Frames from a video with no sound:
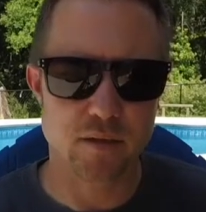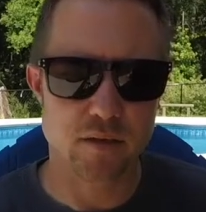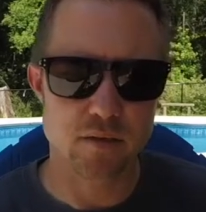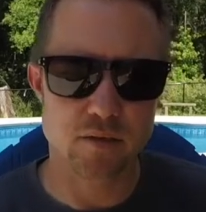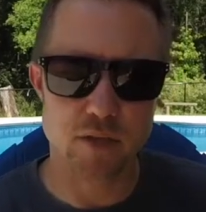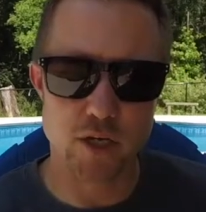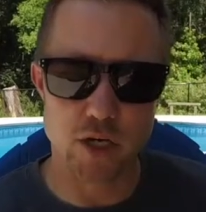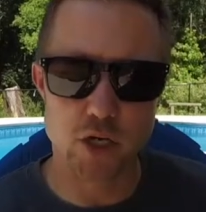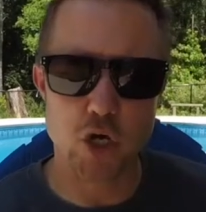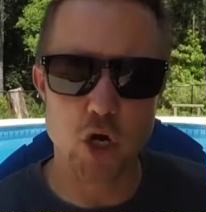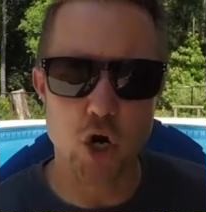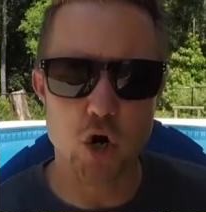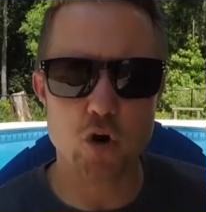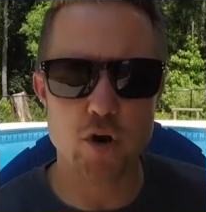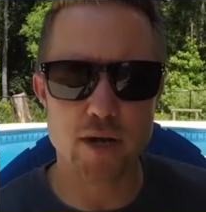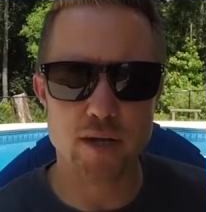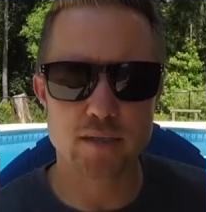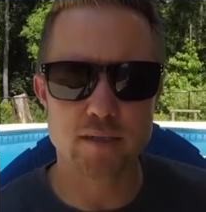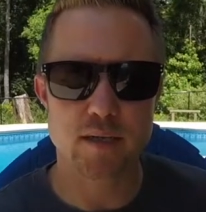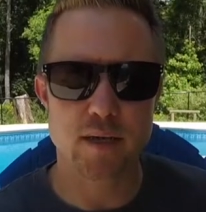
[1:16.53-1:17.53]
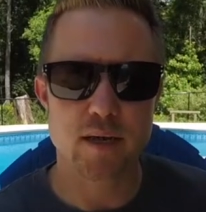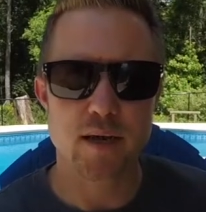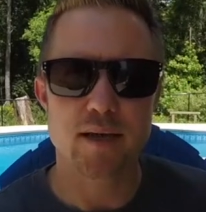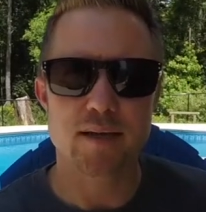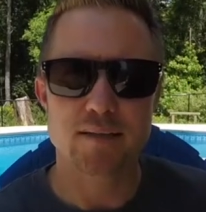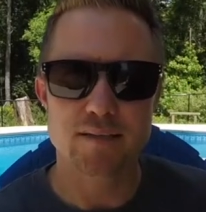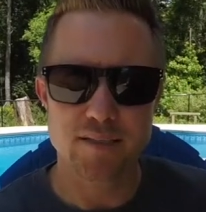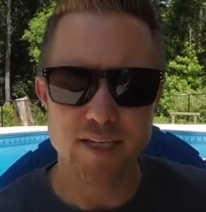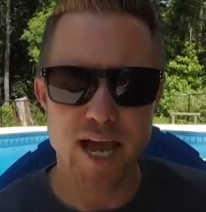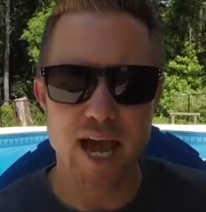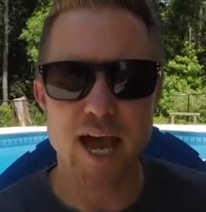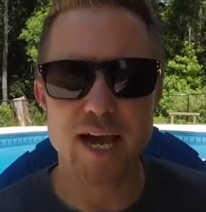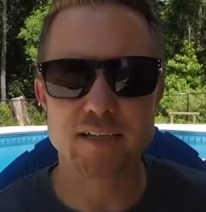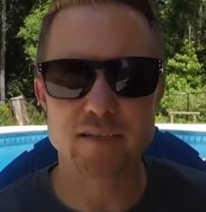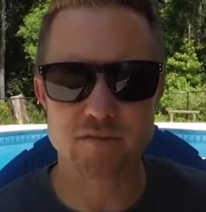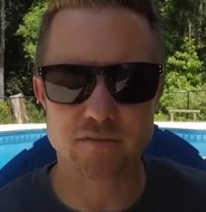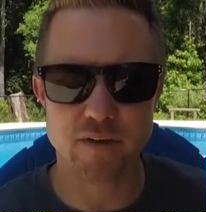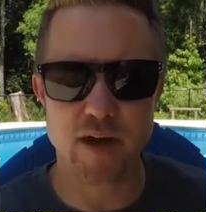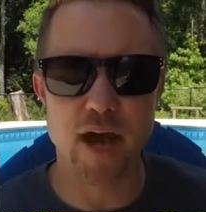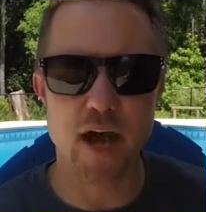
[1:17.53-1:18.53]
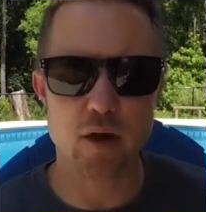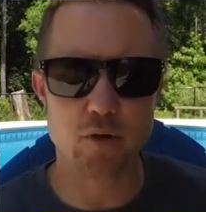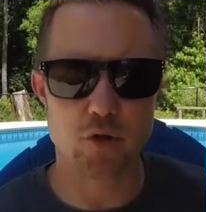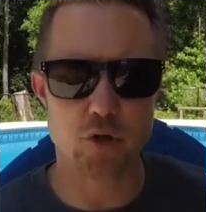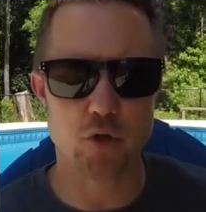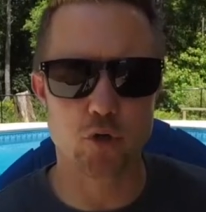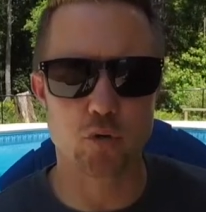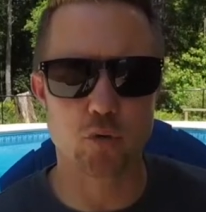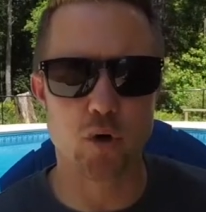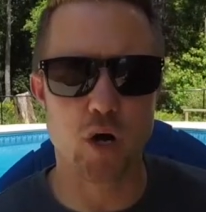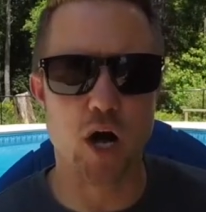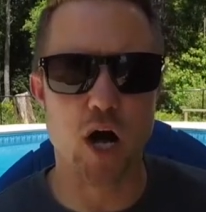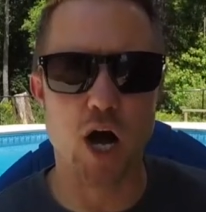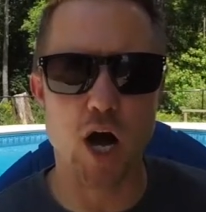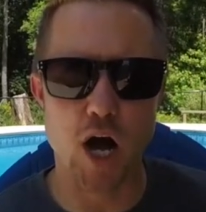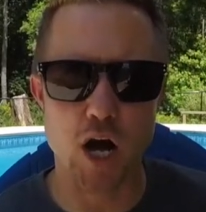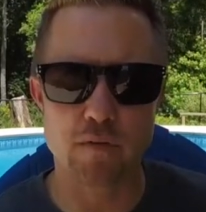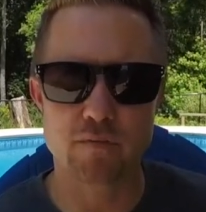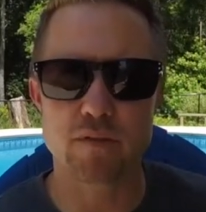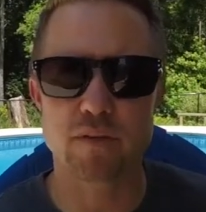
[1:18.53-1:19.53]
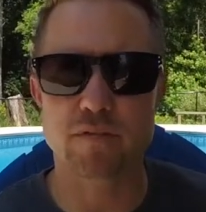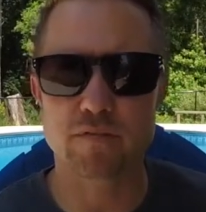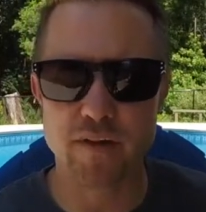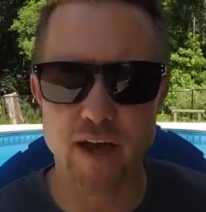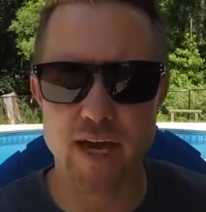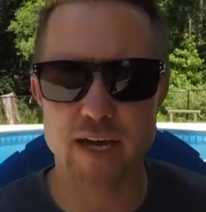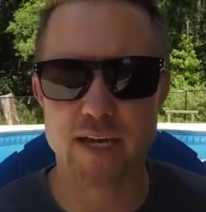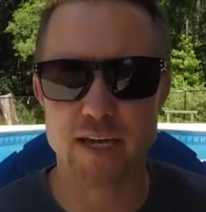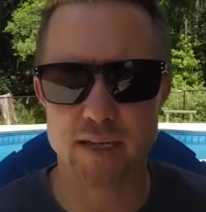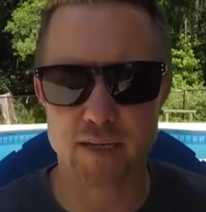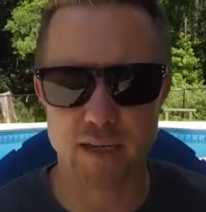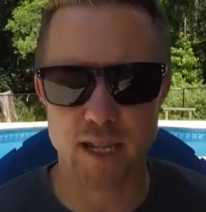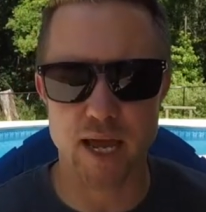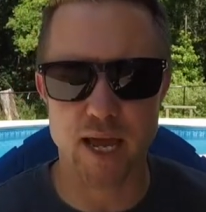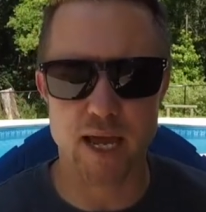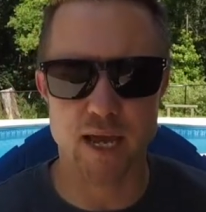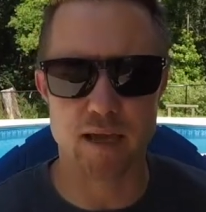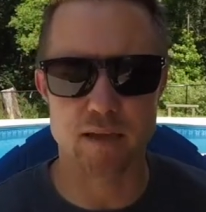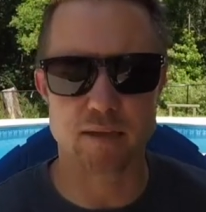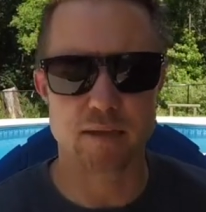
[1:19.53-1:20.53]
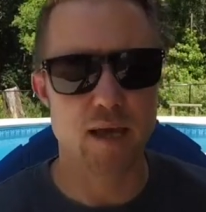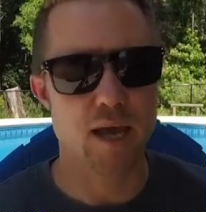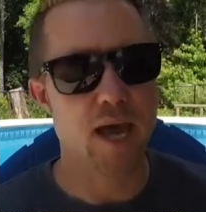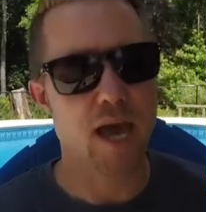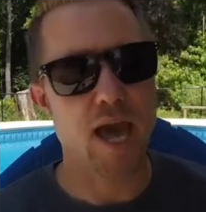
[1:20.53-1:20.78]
the current tax value of the vacant land.